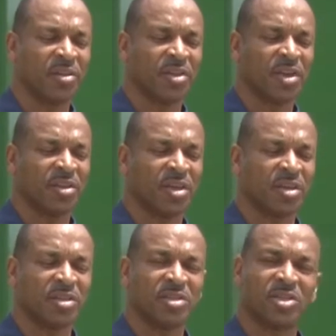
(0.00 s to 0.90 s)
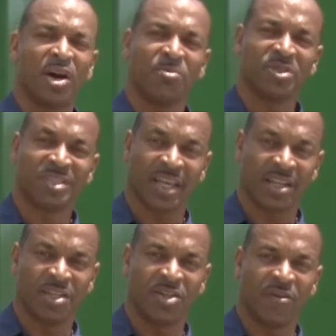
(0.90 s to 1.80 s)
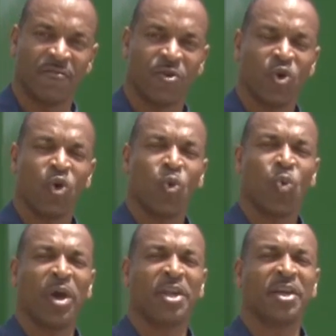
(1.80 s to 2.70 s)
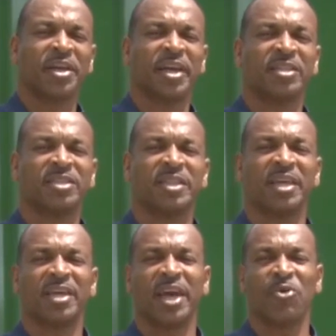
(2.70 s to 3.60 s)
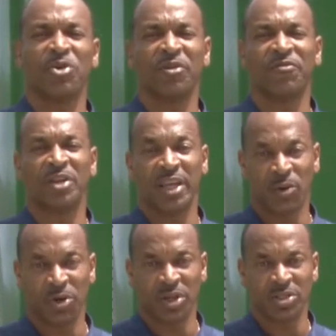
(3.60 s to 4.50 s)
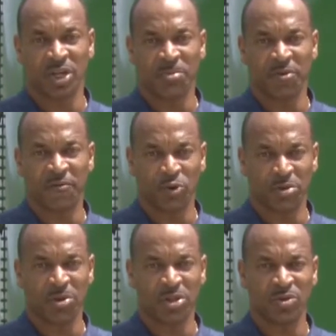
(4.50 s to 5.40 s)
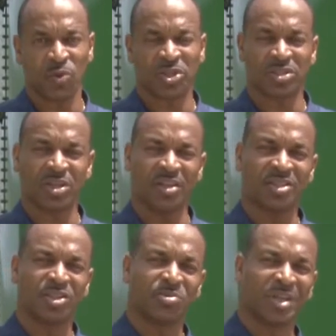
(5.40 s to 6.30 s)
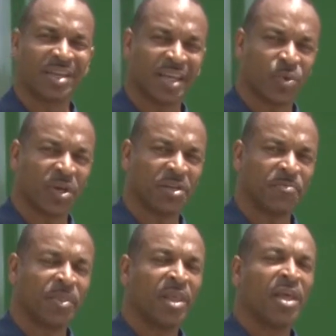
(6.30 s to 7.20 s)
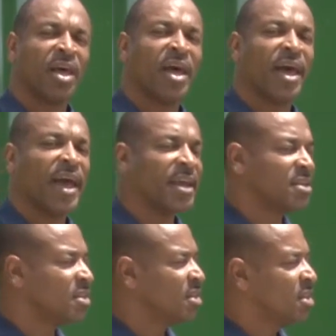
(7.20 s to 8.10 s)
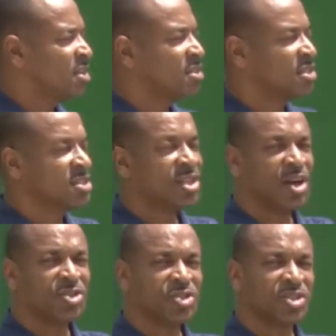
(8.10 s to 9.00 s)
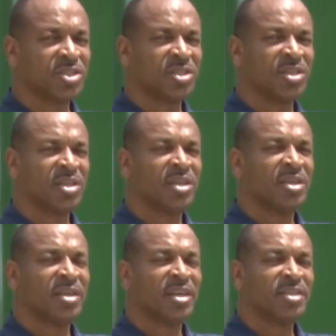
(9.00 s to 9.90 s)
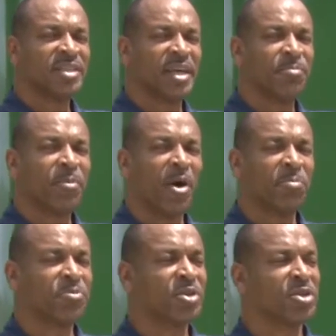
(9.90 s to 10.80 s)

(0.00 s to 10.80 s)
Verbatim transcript: the, the, the scum to settle enough where they can get rid of the liquid on top, the floatable, which is considered to be the liquid, and the sludge is then pumped